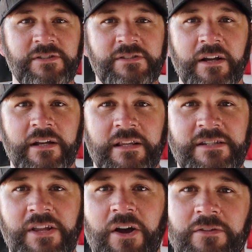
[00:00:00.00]
you're stuck in the
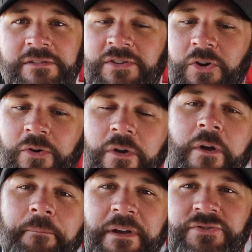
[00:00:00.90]
snow. So
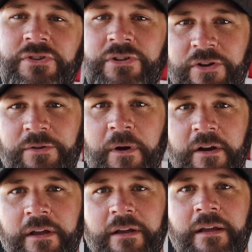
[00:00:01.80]
make sure you know your
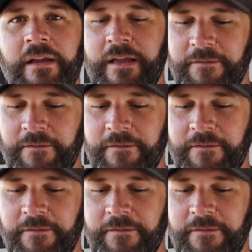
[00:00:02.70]
market.